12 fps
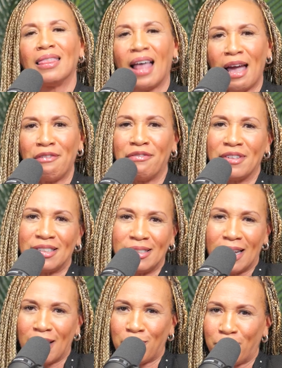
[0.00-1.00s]
life is
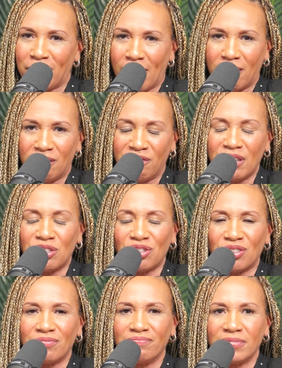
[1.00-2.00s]
death without
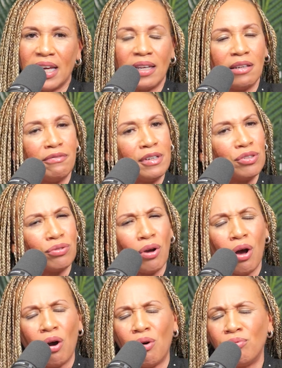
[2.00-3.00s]
adventure, and adventure
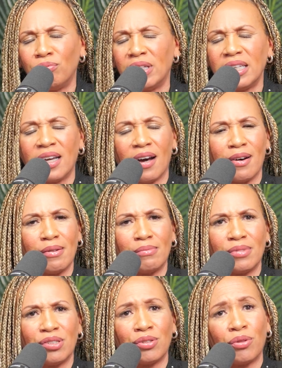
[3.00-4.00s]
only
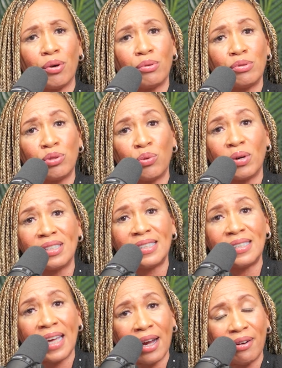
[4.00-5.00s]
comes to those who are
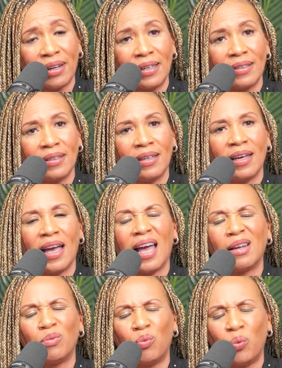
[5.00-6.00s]
daring
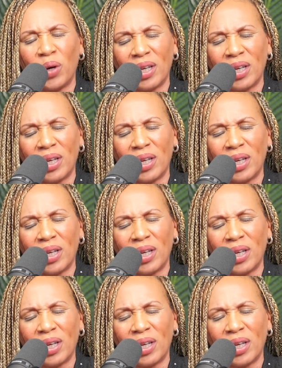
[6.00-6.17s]
and